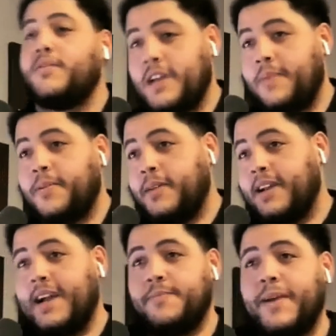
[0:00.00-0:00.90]
got off topic, but
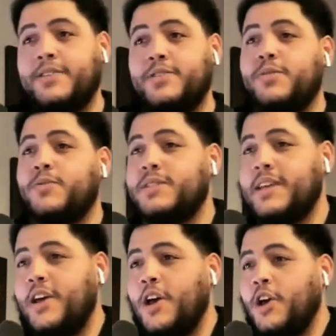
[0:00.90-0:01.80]
I got back to it, was
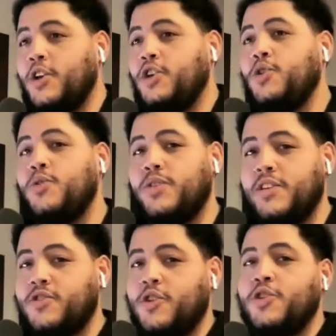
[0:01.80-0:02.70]
that
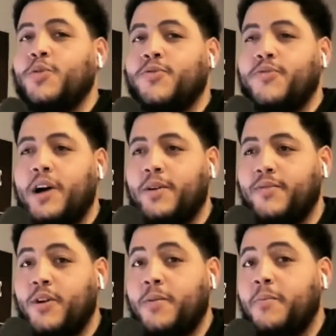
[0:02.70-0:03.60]
this girl you were
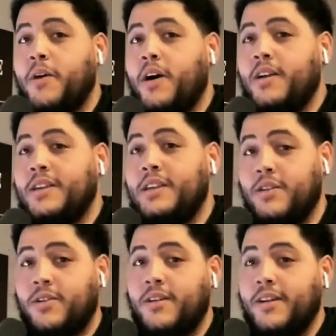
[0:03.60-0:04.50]
following for a
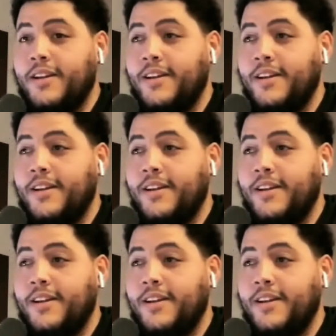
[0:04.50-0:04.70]
year,